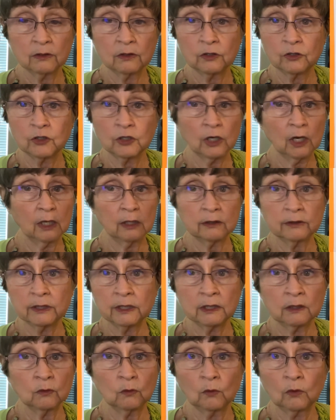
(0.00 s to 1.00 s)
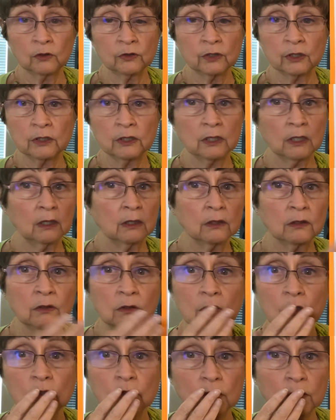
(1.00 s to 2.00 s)
The child didn't want to tell you
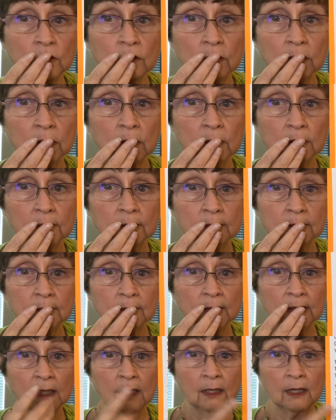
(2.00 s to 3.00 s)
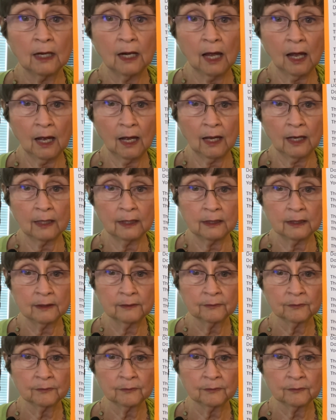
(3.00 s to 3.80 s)
the truth. Lied.